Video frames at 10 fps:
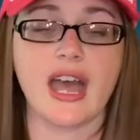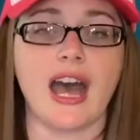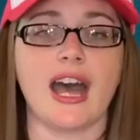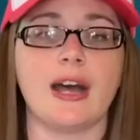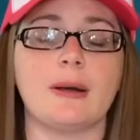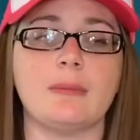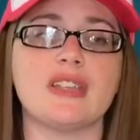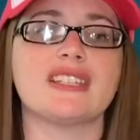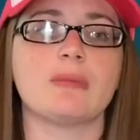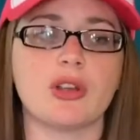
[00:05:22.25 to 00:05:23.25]
Um,
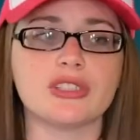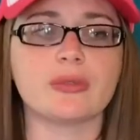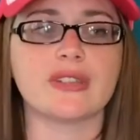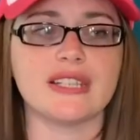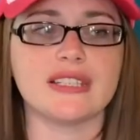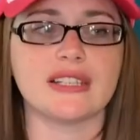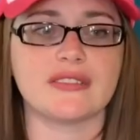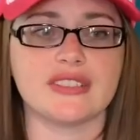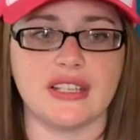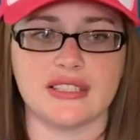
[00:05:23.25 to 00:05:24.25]
because I'm also really sick of
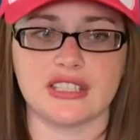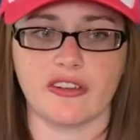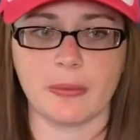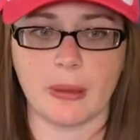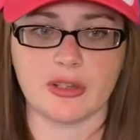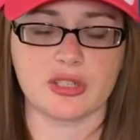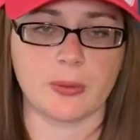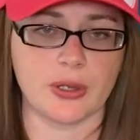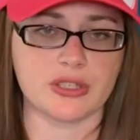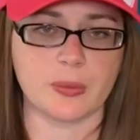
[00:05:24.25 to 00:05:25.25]
seeing self-published
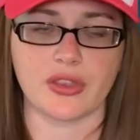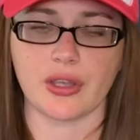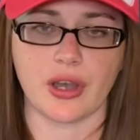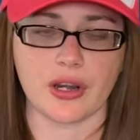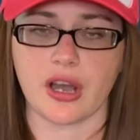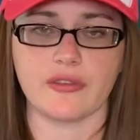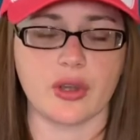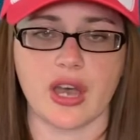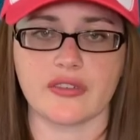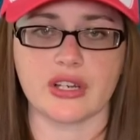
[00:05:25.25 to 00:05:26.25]
books with god-awful
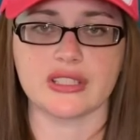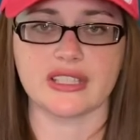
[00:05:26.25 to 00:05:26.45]
covers,